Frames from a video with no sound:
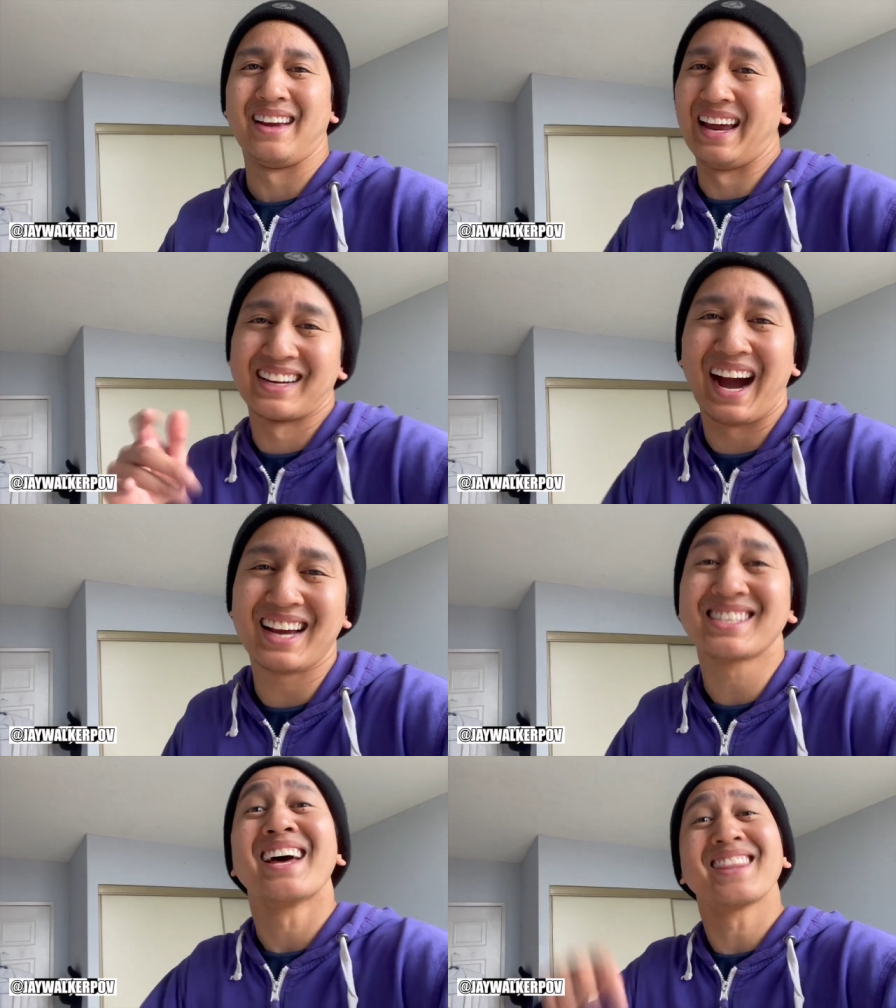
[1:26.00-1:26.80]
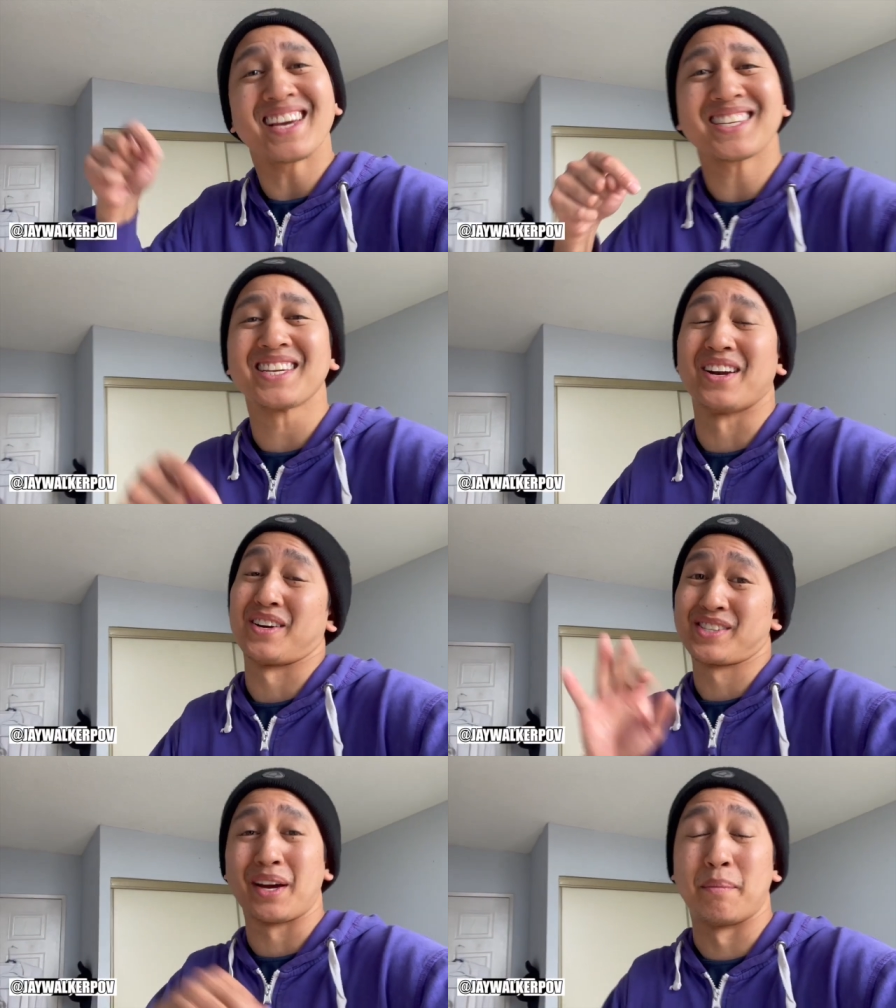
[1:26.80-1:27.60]
And guys, this
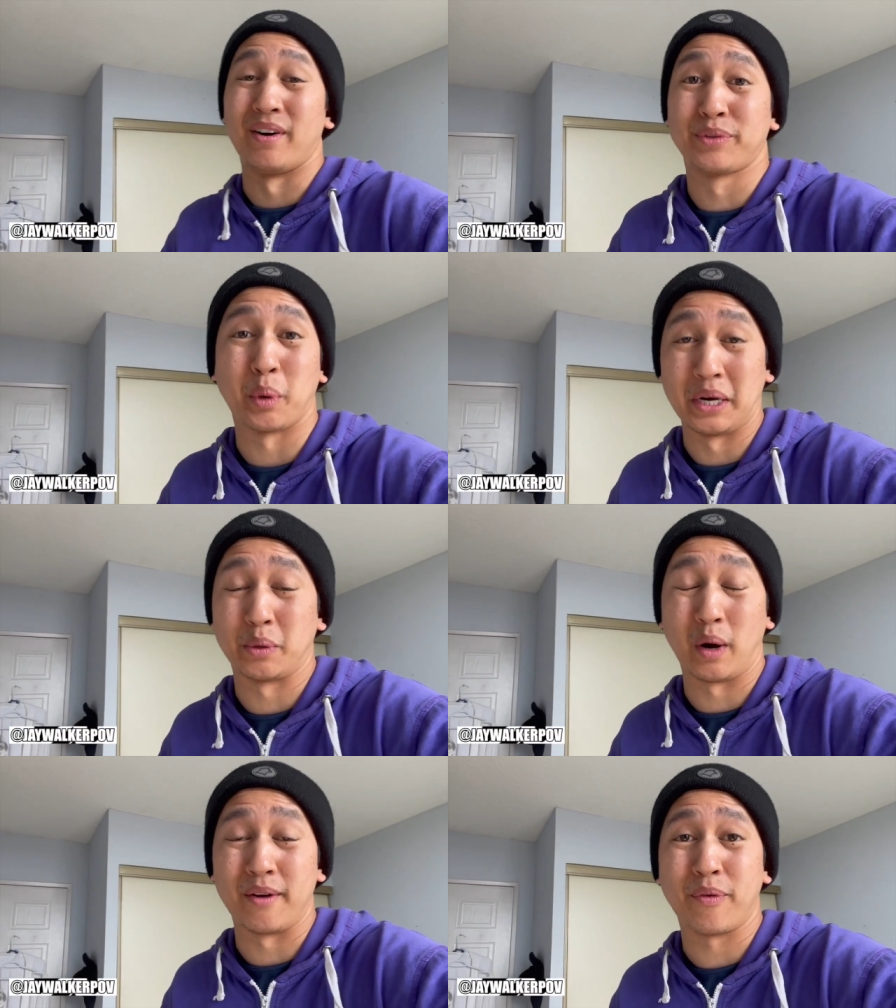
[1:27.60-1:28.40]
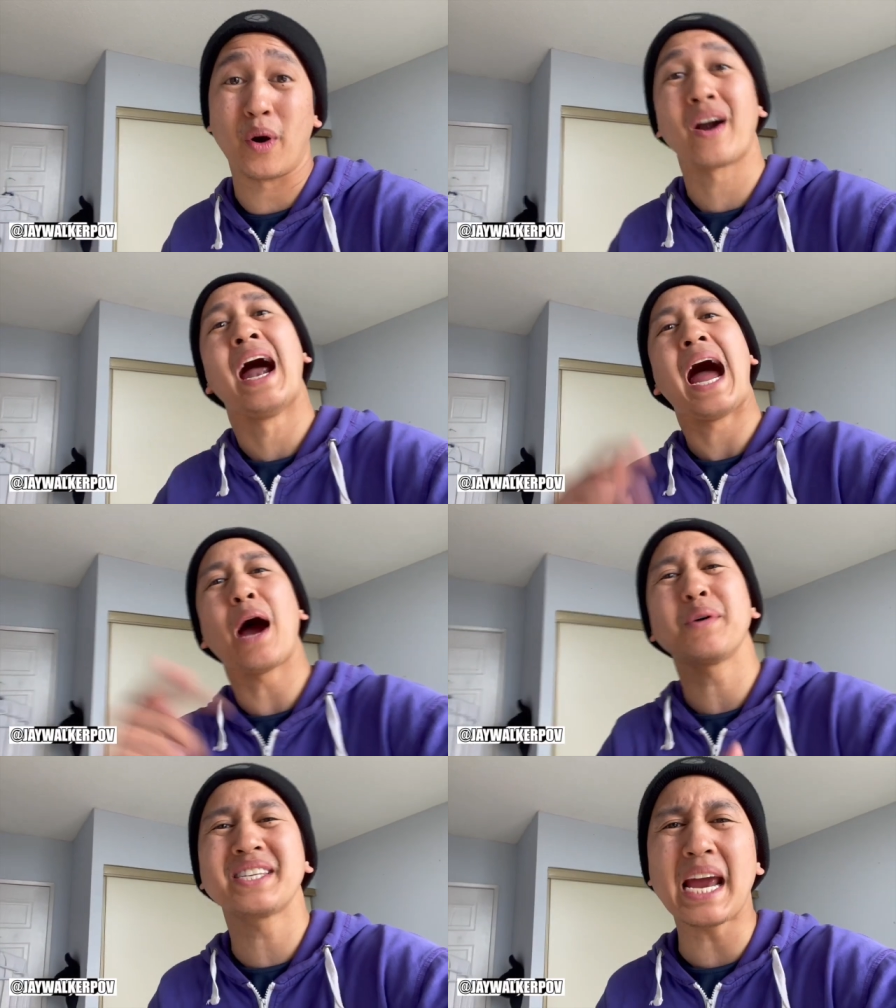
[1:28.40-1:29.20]
year, summer of 2024,
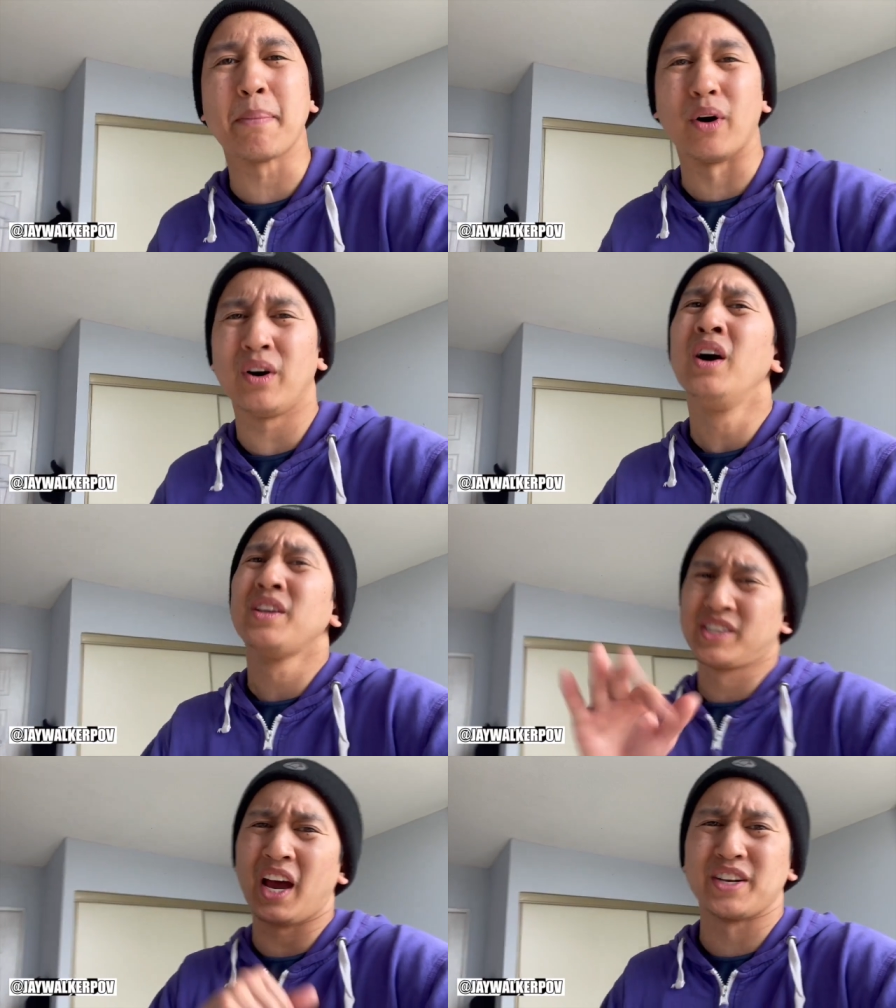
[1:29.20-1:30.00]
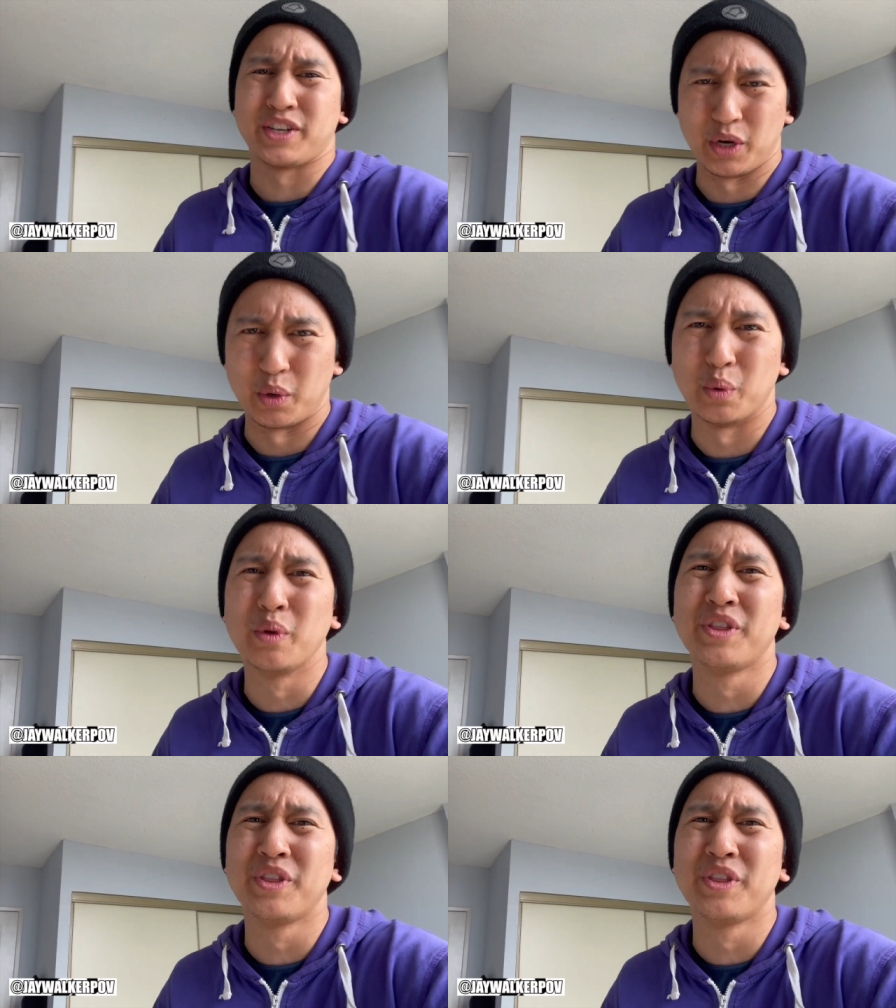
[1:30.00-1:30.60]
I was able to do